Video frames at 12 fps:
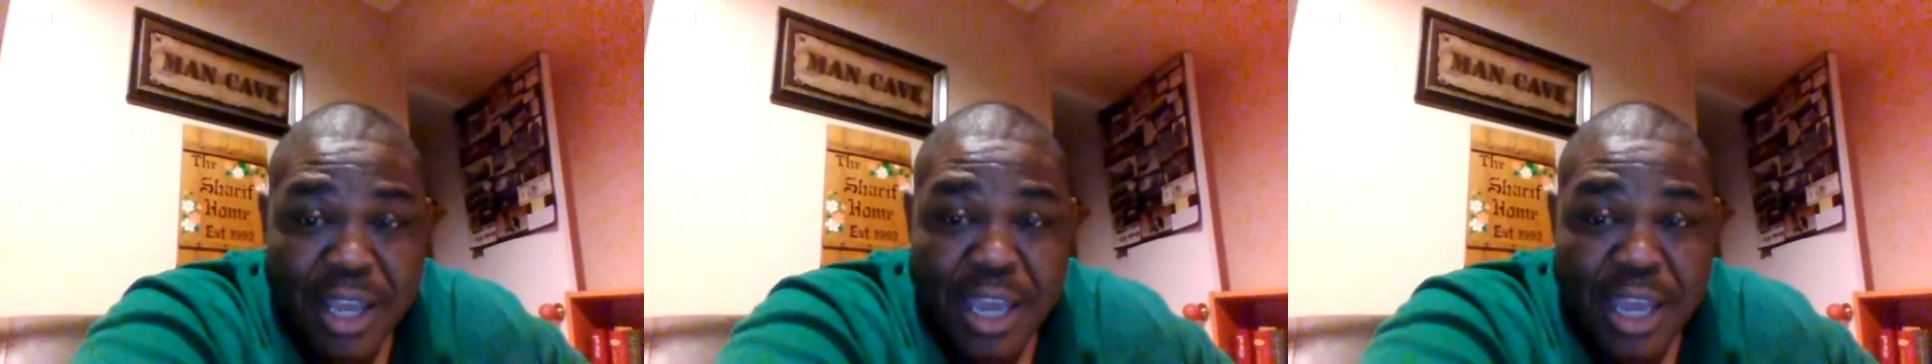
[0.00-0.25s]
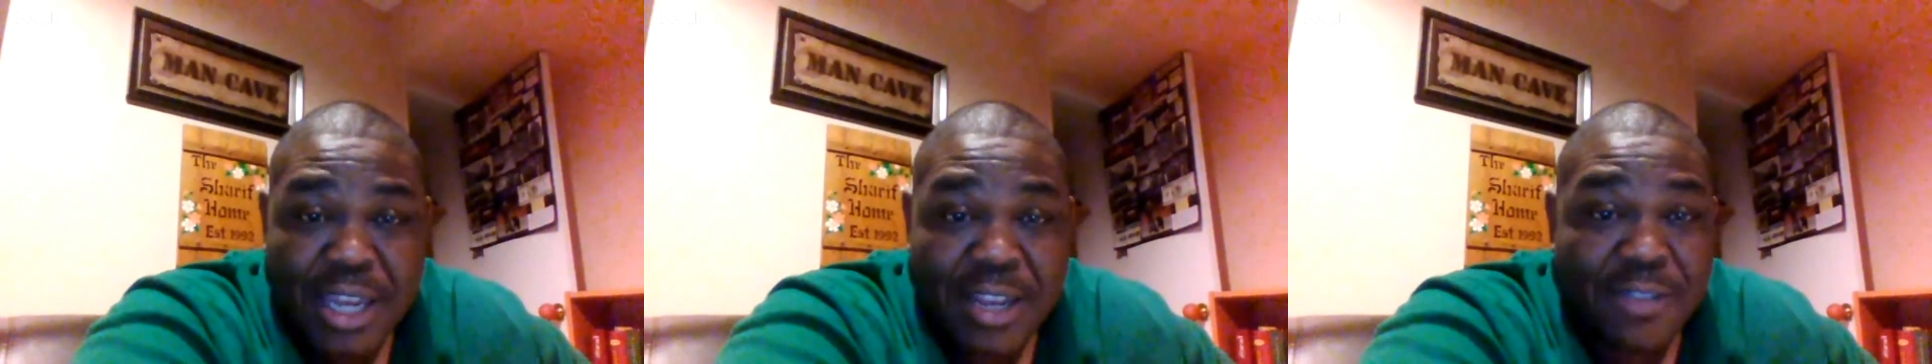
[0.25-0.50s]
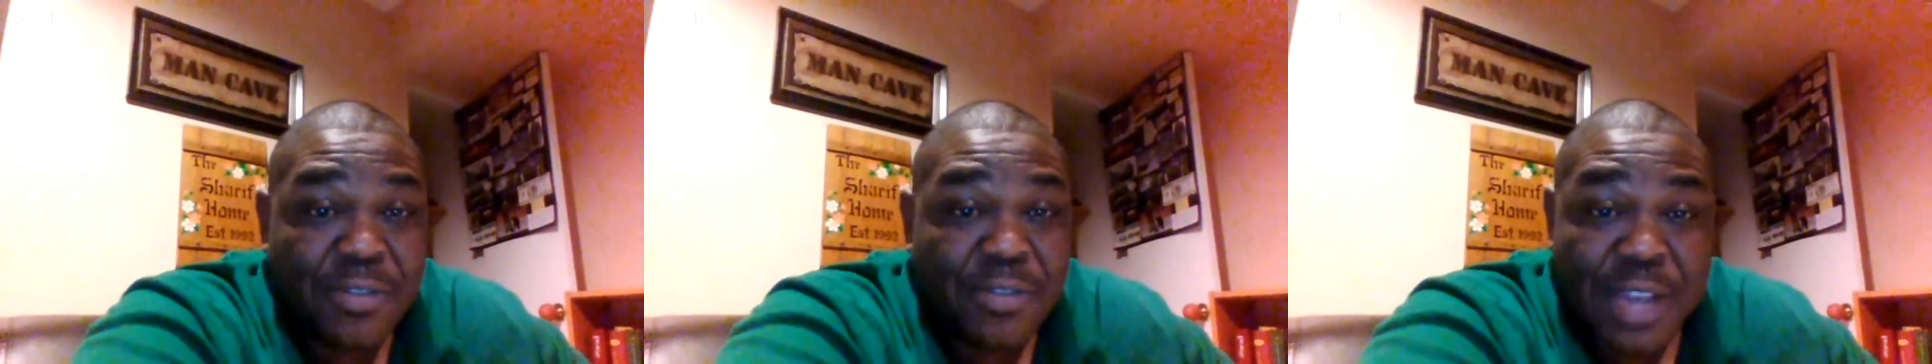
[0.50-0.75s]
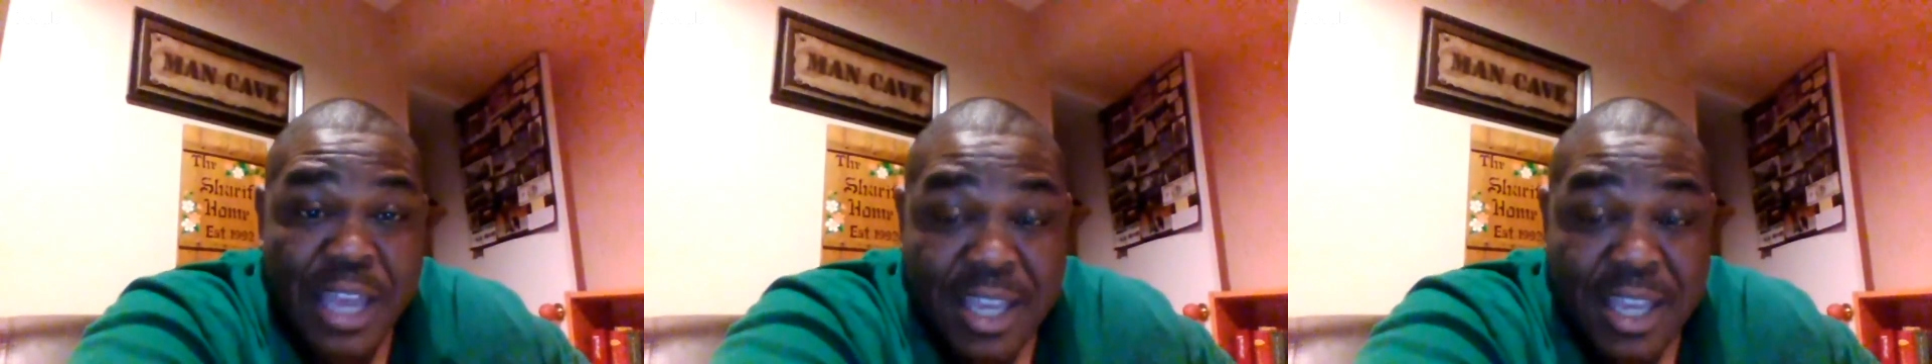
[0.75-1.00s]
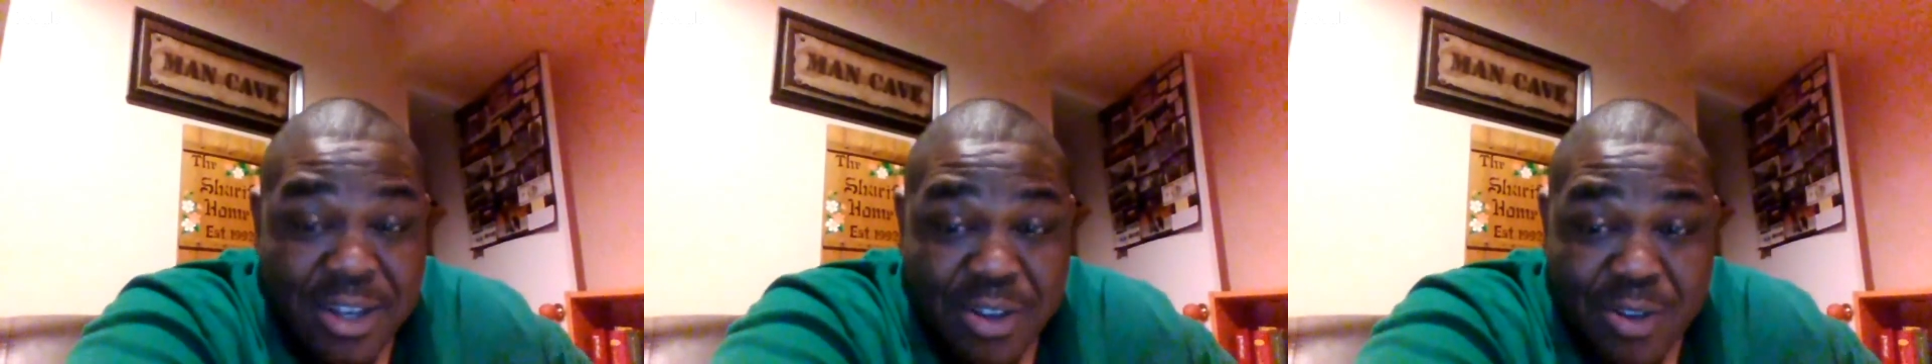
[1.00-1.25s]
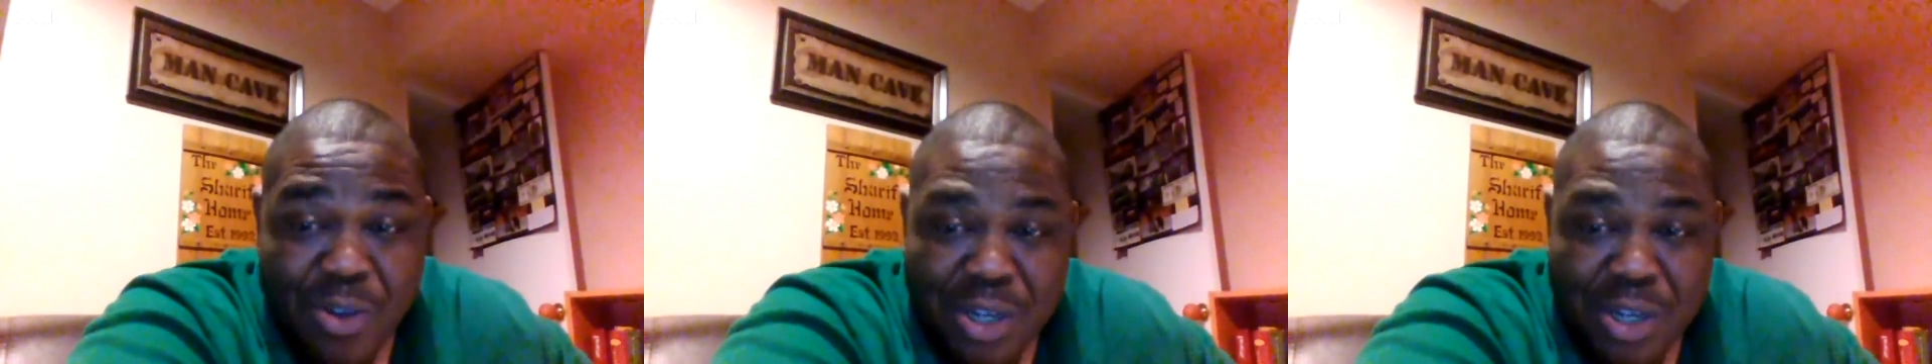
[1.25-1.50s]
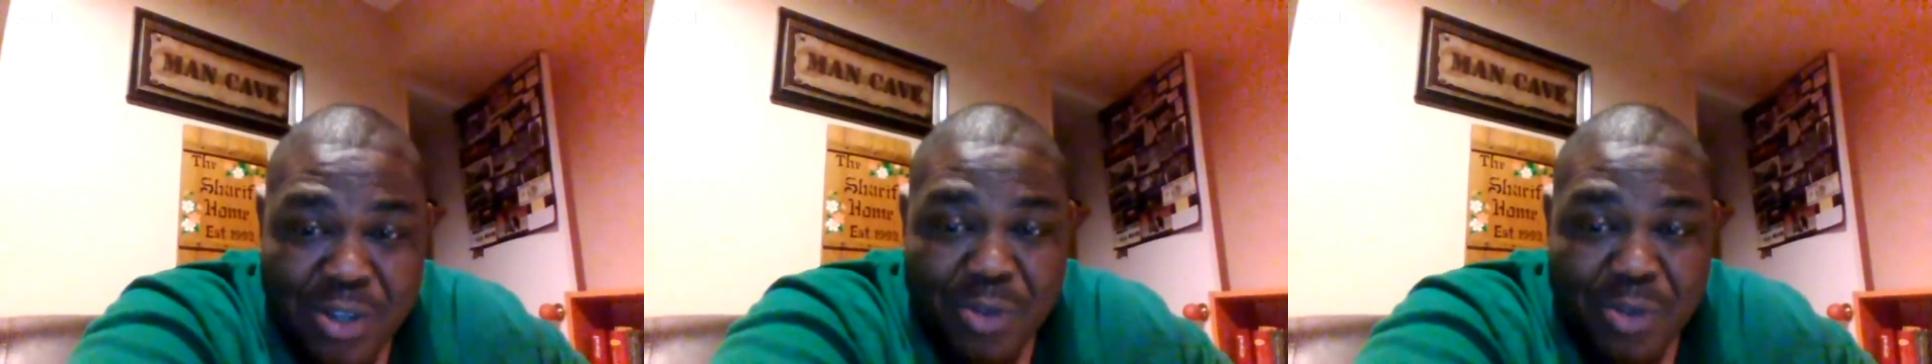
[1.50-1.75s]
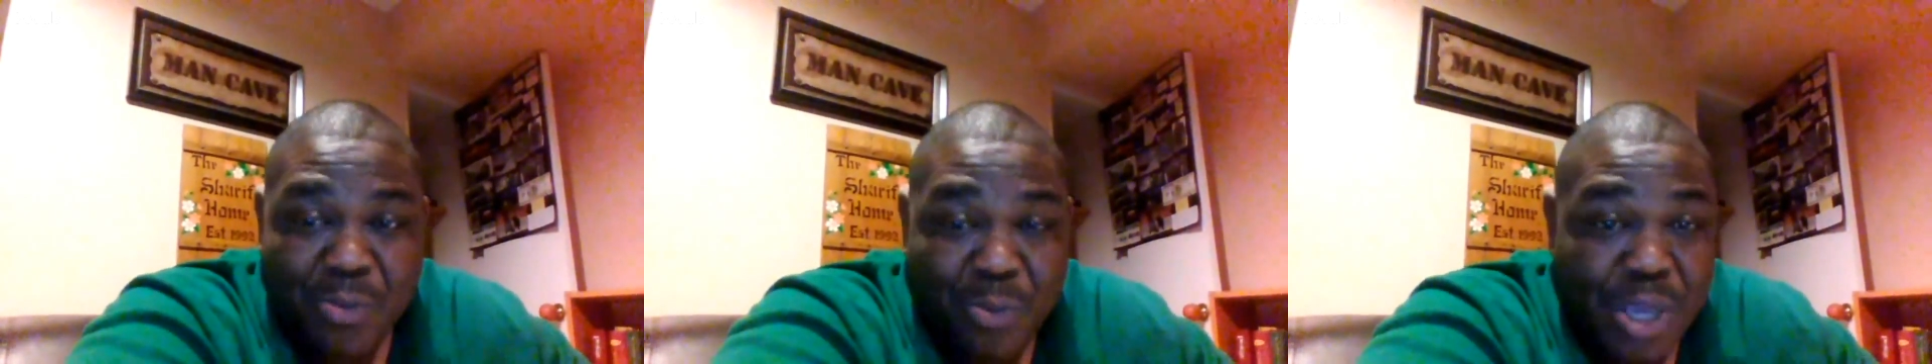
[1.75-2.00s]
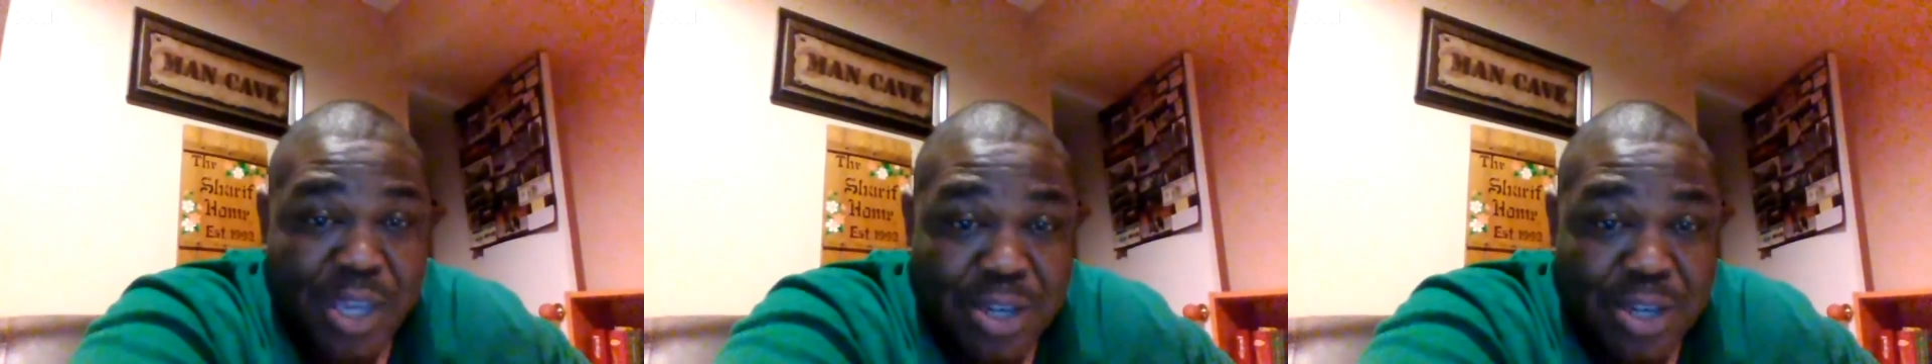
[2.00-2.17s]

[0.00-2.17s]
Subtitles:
And if they can do it, we